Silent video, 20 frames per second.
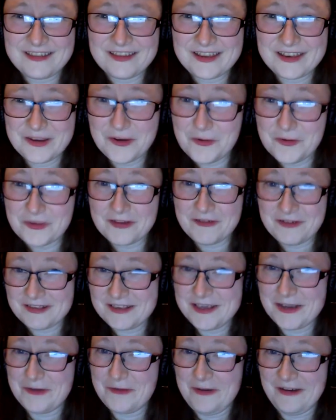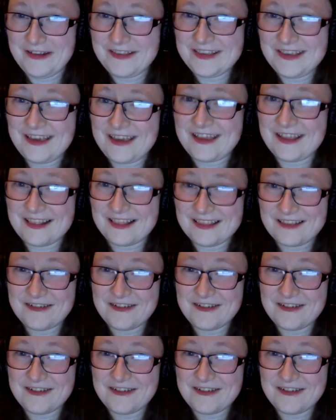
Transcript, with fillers: They know they're on Too Hot to Handle.